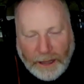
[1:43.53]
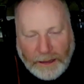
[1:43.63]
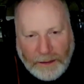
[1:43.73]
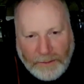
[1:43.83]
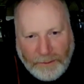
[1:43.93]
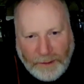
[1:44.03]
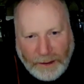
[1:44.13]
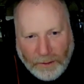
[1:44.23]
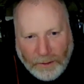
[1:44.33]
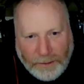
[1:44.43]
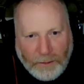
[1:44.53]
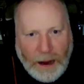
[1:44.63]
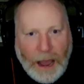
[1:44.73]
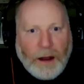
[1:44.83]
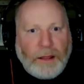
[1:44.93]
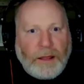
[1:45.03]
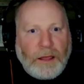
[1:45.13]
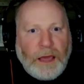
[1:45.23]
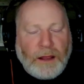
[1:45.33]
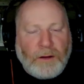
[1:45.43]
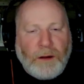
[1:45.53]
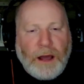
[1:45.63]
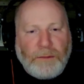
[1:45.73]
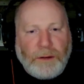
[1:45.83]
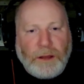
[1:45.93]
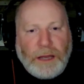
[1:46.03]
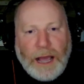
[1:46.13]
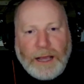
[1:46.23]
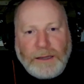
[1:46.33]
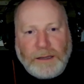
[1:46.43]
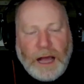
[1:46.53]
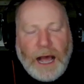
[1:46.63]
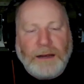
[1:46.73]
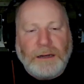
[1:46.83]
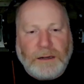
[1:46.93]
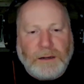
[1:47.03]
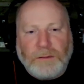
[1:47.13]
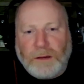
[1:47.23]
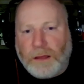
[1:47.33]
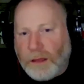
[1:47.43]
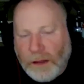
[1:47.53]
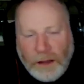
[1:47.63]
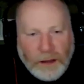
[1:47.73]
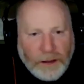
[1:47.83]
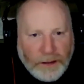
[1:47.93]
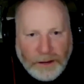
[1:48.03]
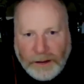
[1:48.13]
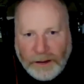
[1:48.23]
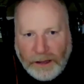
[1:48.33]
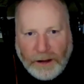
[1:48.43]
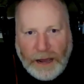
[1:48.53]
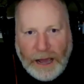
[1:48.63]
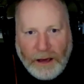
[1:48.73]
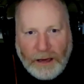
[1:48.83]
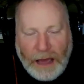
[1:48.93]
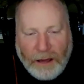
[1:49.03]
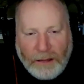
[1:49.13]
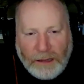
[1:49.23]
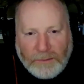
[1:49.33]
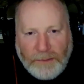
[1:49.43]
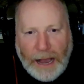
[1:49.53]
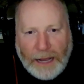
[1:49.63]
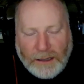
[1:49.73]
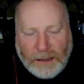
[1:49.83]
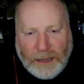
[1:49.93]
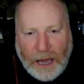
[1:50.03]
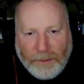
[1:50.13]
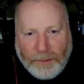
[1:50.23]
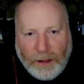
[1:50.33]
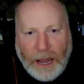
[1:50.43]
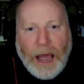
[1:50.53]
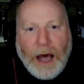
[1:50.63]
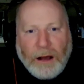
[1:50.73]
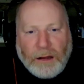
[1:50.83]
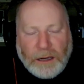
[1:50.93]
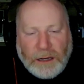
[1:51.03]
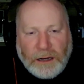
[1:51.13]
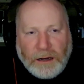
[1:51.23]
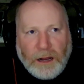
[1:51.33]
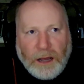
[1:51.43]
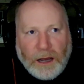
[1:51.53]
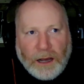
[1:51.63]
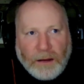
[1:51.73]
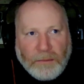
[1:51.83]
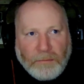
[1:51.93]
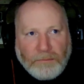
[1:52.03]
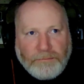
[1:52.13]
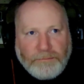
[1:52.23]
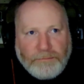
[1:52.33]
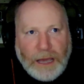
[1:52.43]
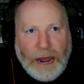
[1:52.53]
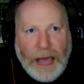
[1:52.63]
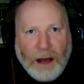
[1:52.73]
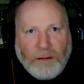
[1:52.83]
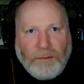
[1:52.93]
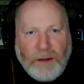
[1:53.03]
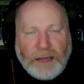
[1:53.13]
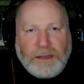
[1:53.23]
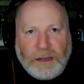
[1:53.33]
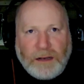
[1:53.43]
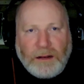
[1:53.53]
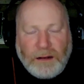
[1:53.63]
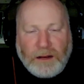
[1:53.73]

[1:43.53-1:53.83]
Like they feed off the crowd, and the and the crowd really has a lot to do with you know how how these matches kind of play out and um and how invested